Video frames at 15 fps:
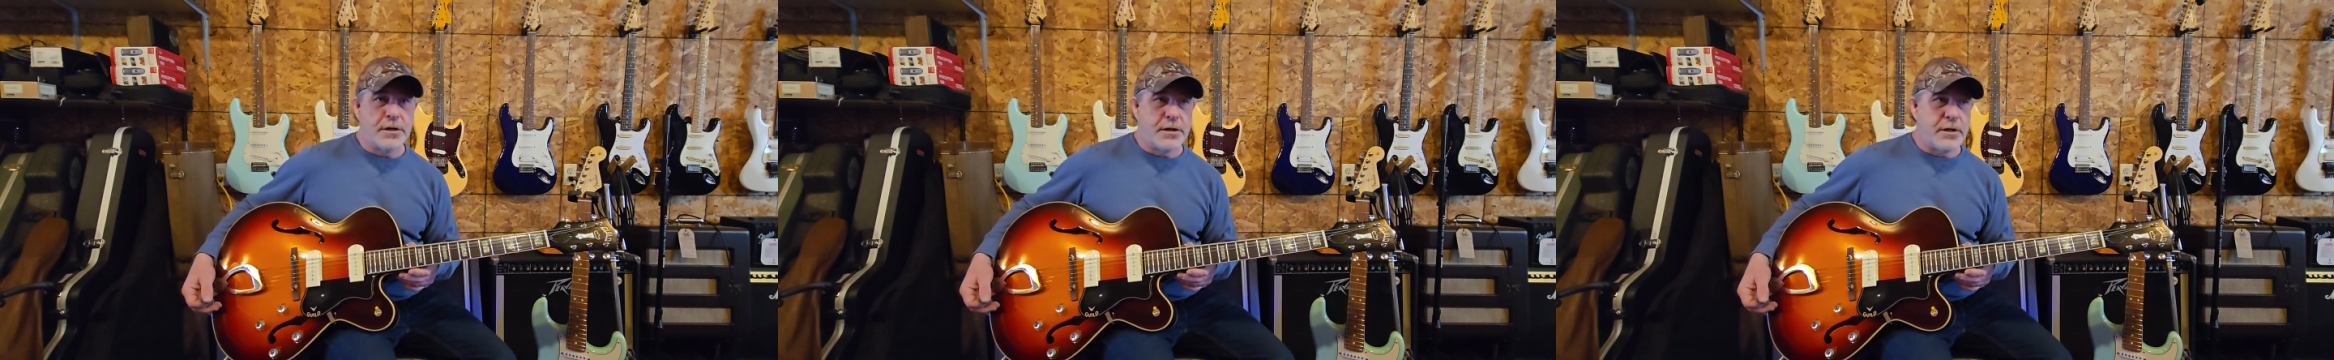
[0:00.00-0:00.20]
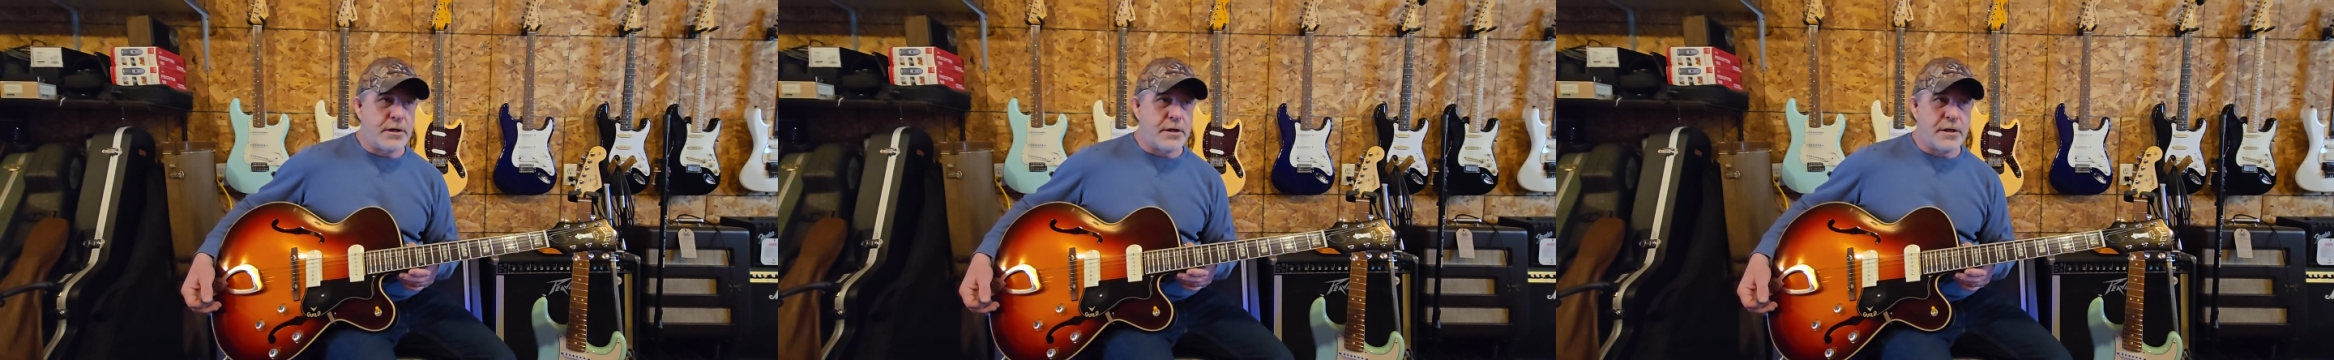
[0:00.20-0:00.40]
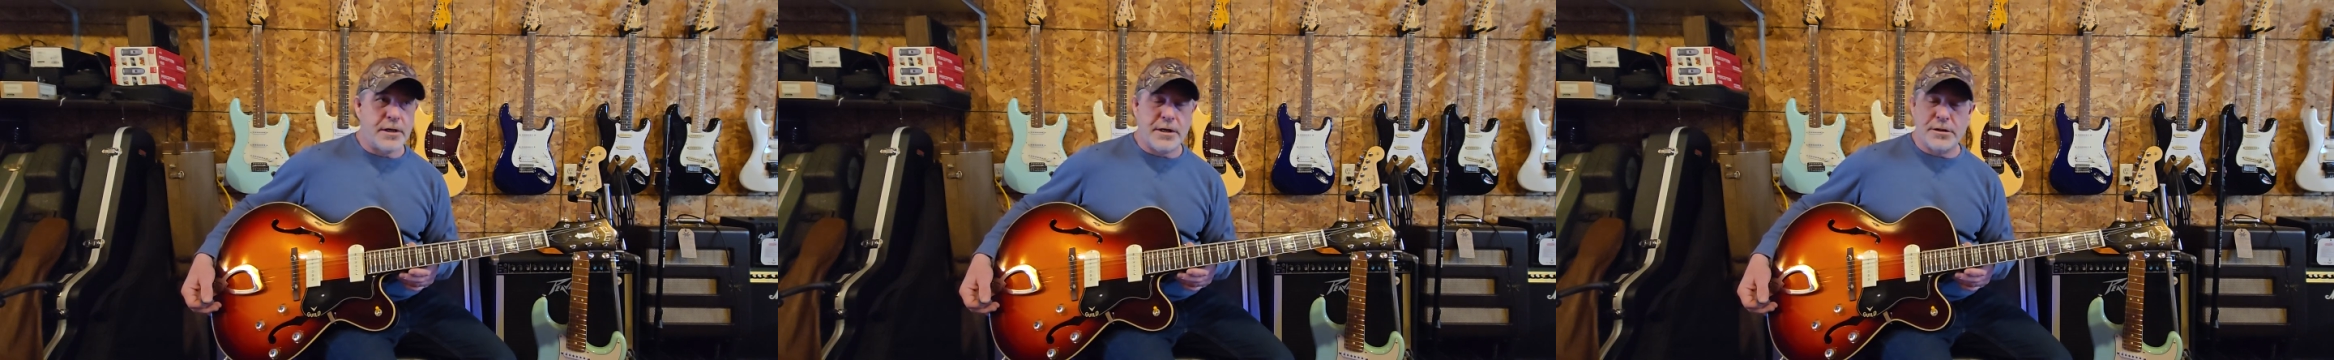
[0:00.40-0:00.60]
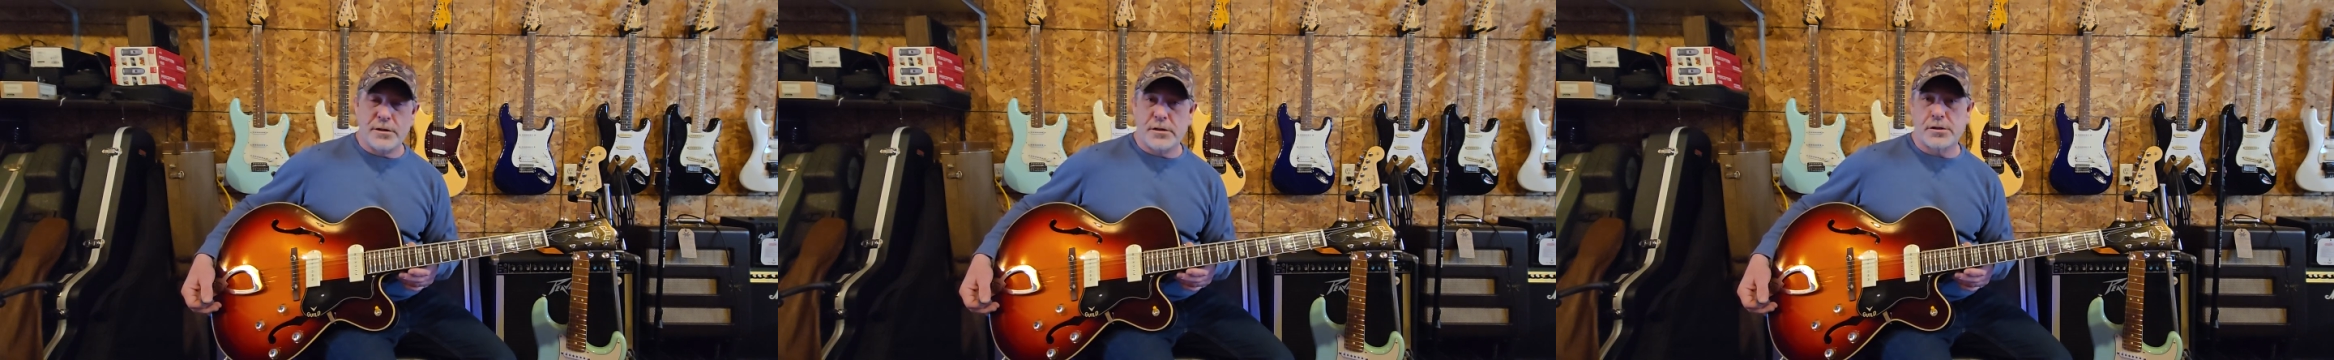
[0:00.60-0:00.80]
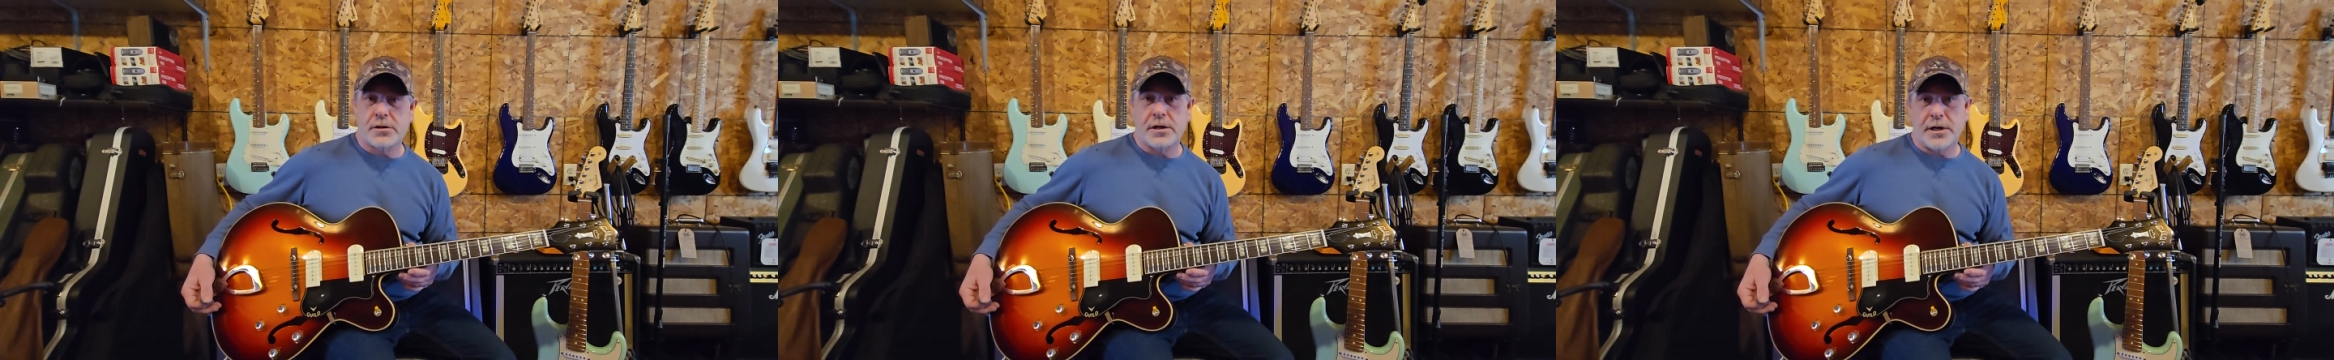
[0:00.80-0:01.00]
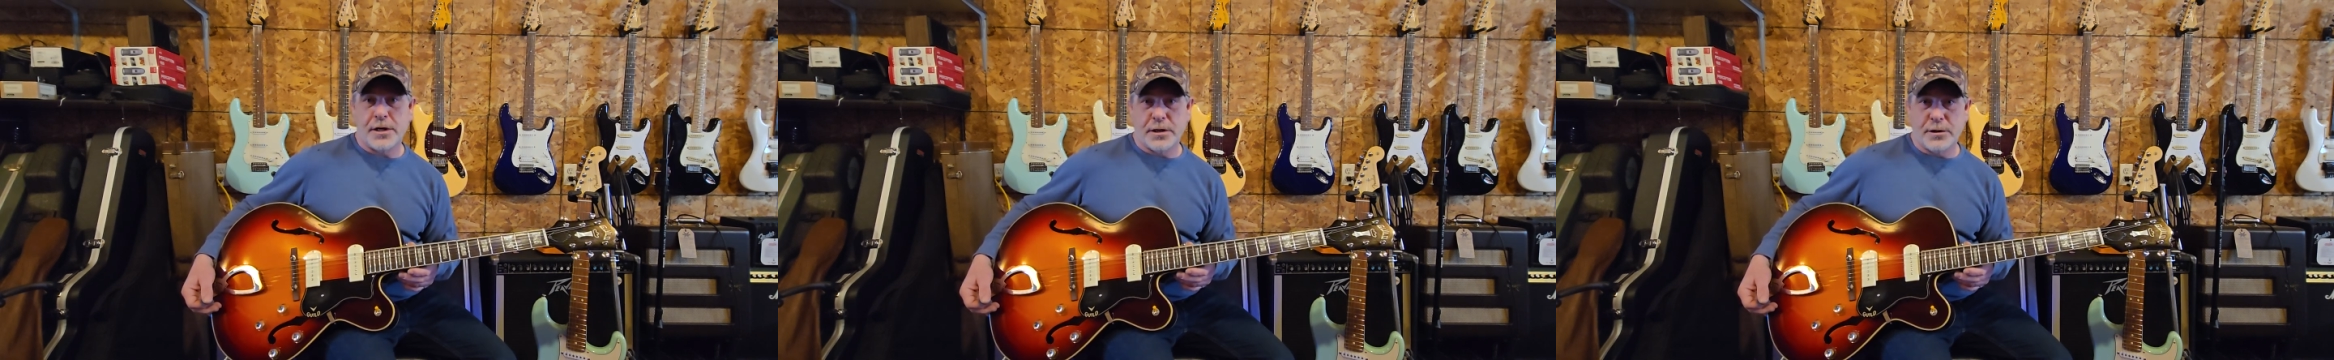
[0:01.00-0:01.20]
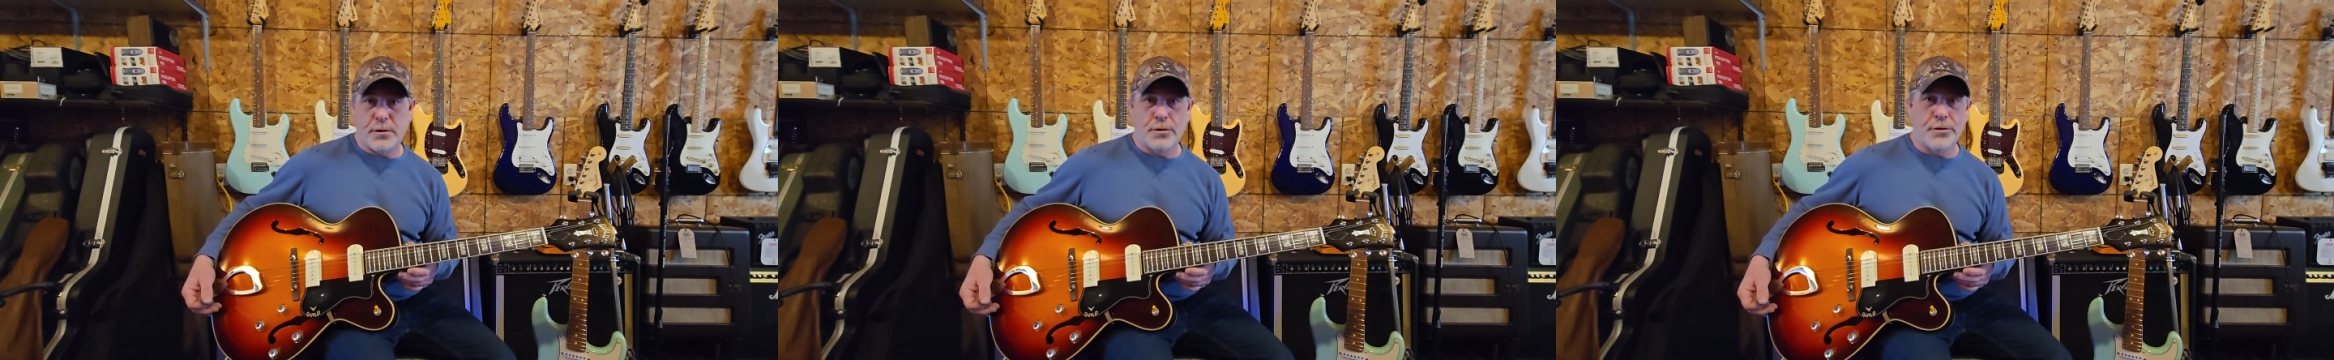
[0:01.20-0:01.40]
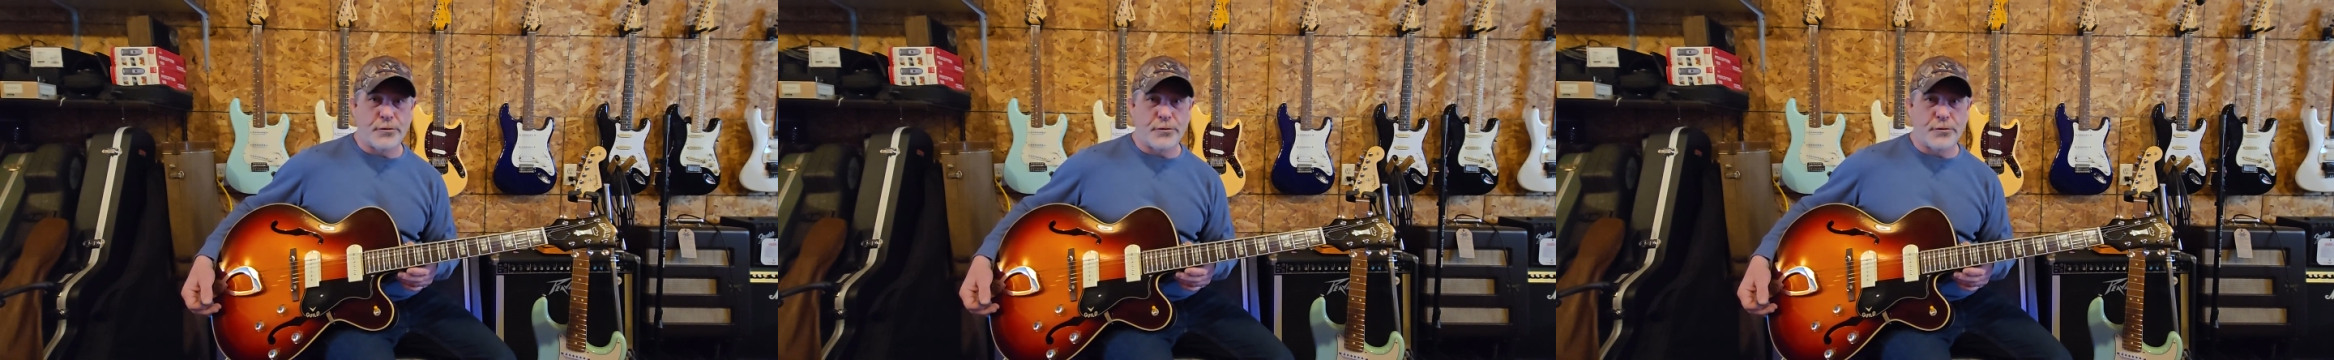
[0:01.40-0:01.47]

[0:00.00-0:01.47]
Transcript: I just try to go